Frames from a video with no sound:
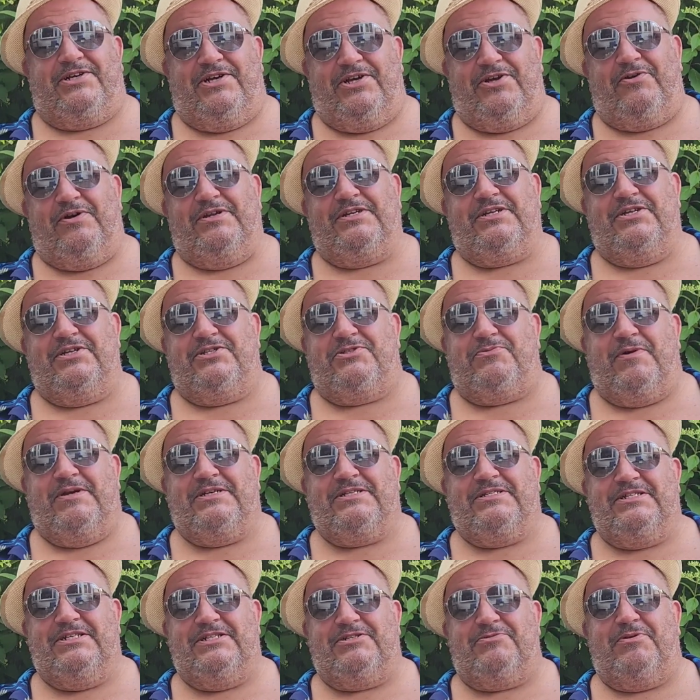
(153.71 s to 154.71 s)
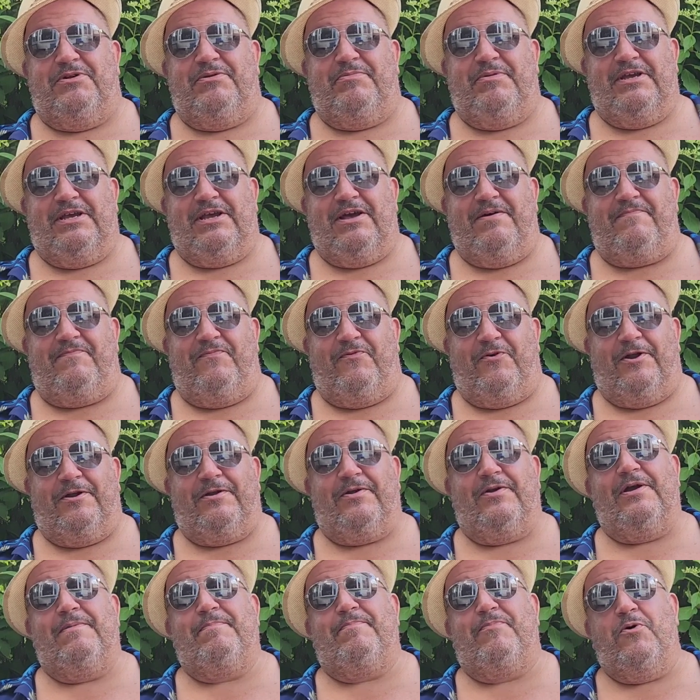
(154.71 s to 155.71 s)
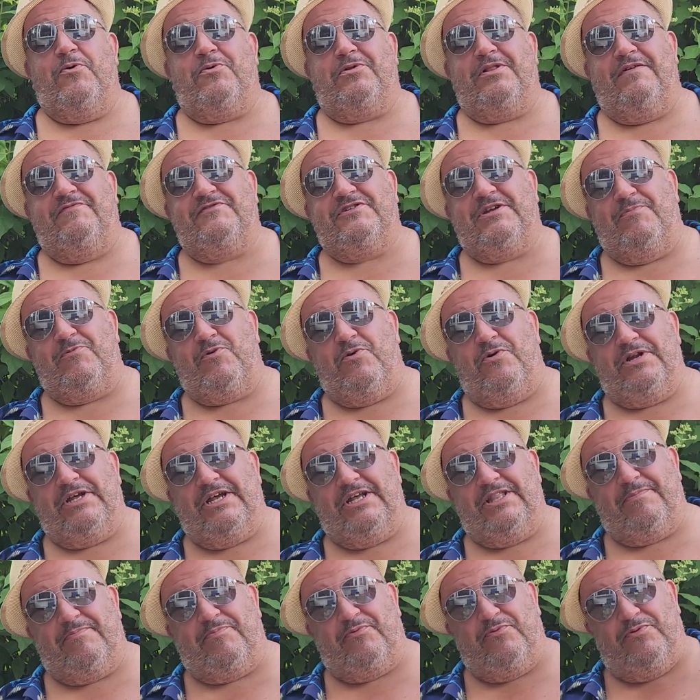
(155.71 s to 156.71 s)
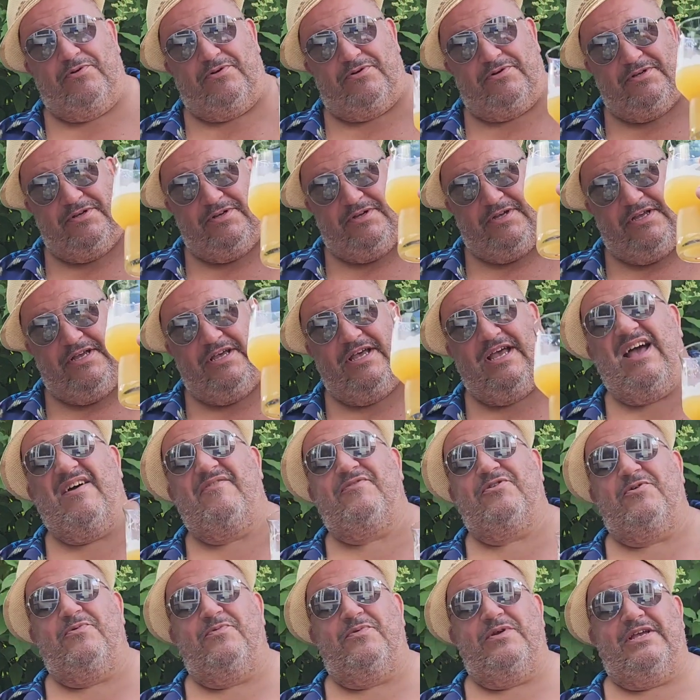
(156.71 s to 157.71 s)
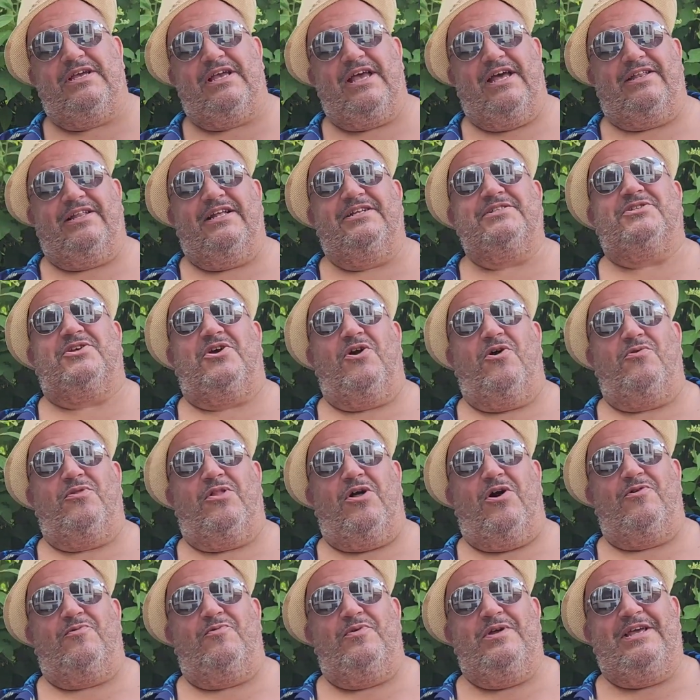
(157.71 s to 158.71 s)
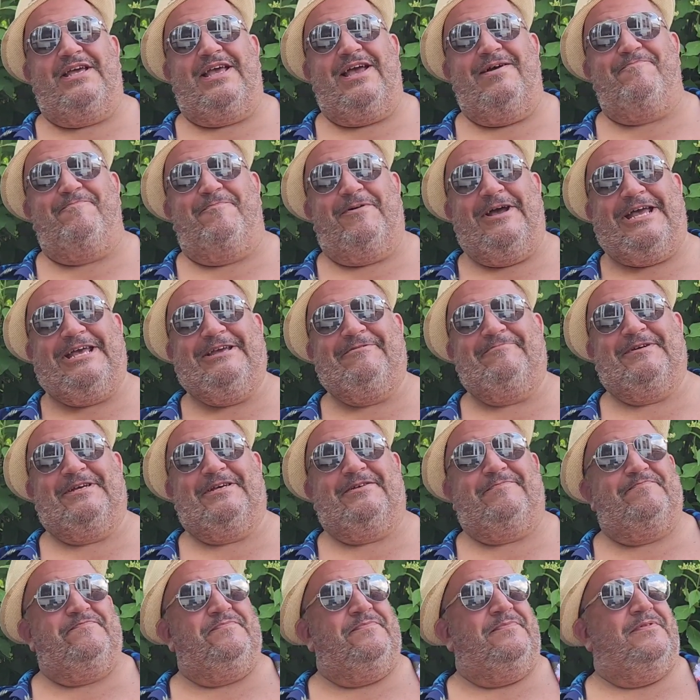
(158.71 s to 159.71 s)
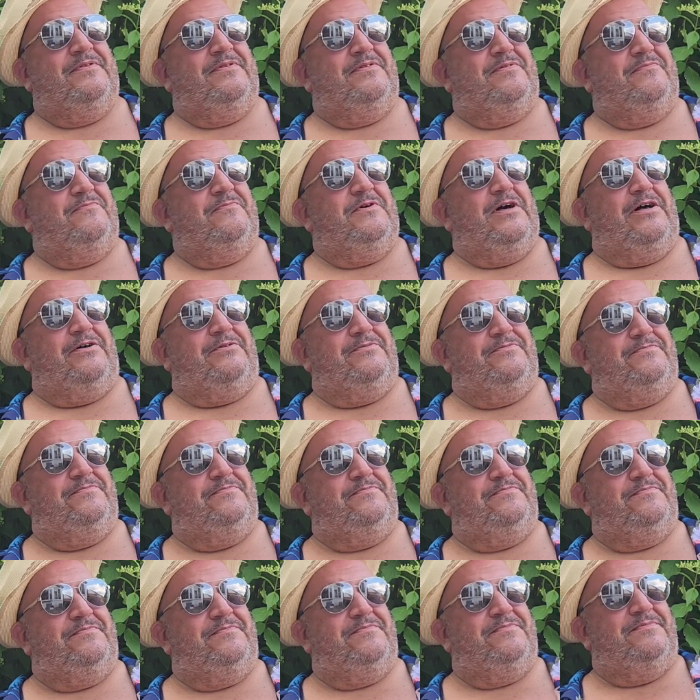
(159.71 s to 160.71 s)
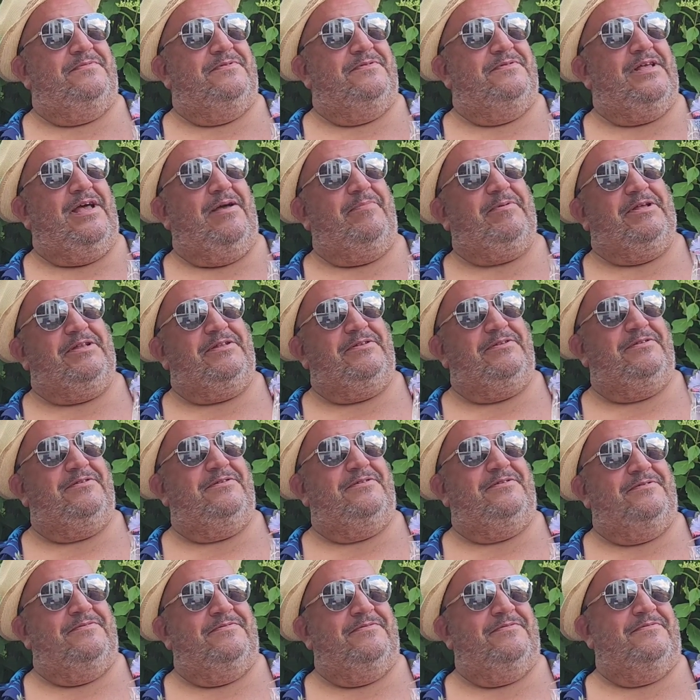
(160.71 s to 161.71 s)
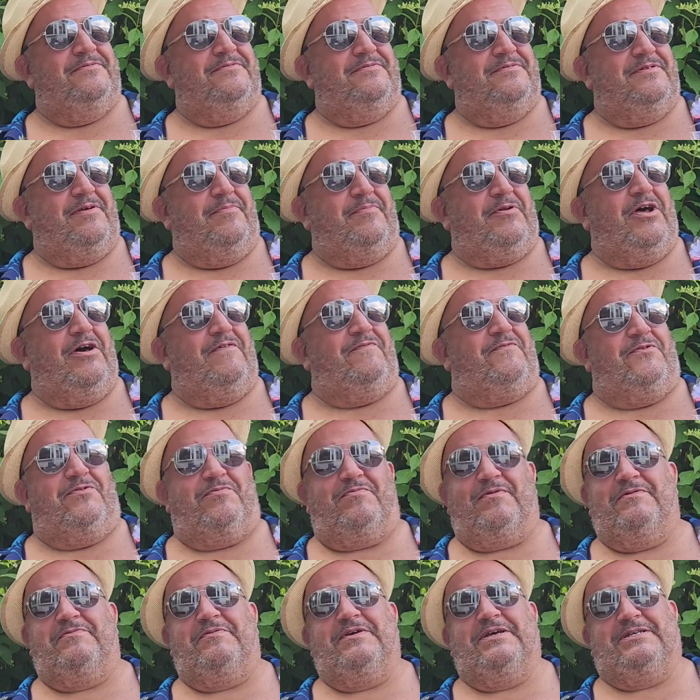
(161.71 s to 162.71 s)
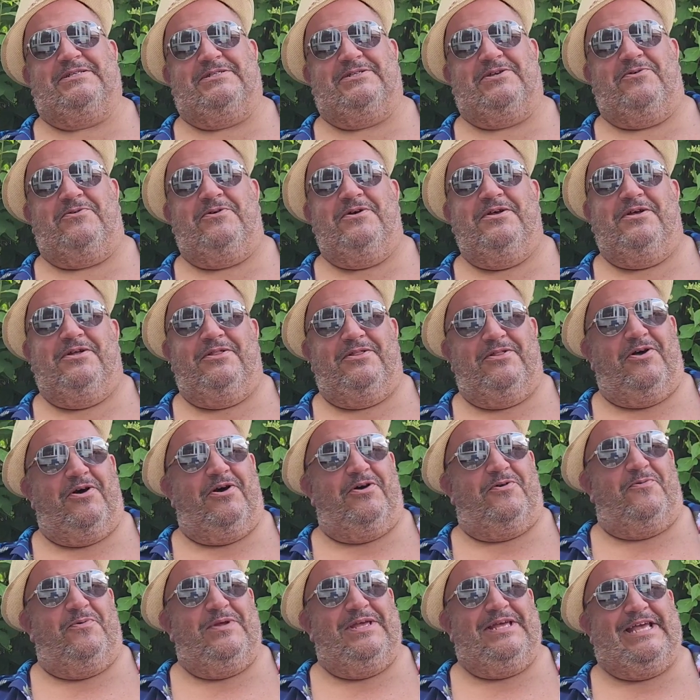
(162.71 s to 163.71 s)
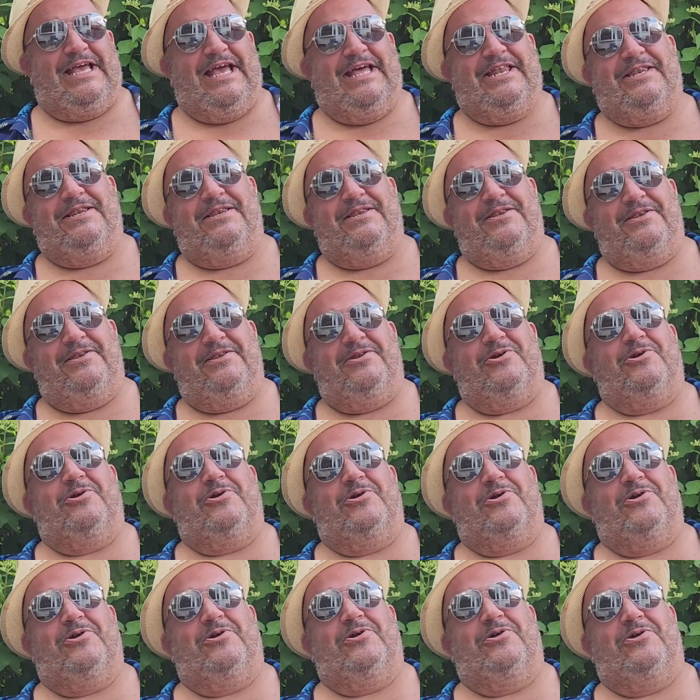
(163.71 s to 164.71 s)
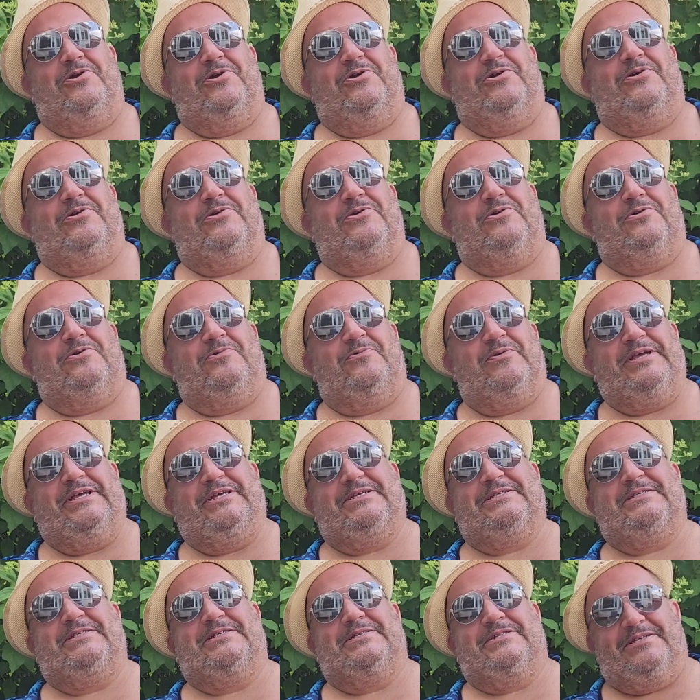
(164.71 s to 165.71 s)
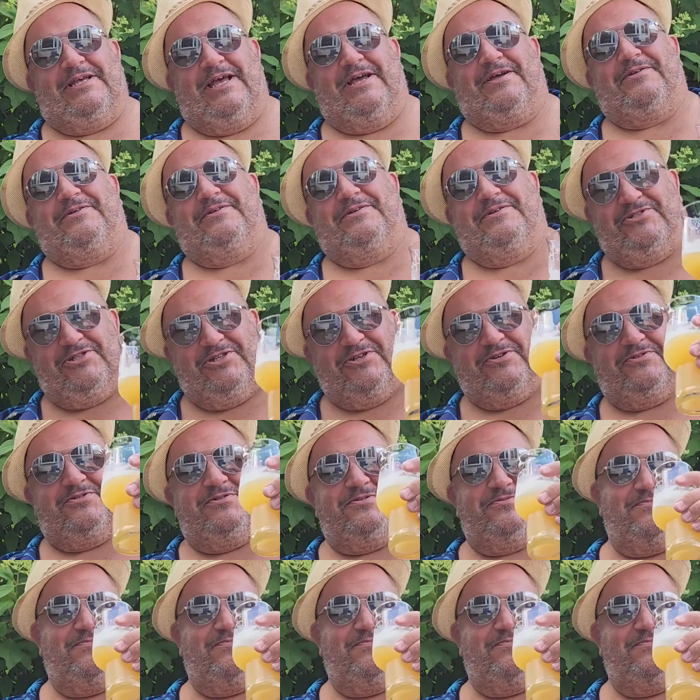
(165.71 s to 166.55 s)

There you go. I did it twice in this one to make up for it. All right, Poke Loves you. I'm going to get in the pool. Have a good weekend. Let's go. Long weekend, baby. Well, I mean, been off for 3 weeks. So, long weekender weeks. Yeah, cheers.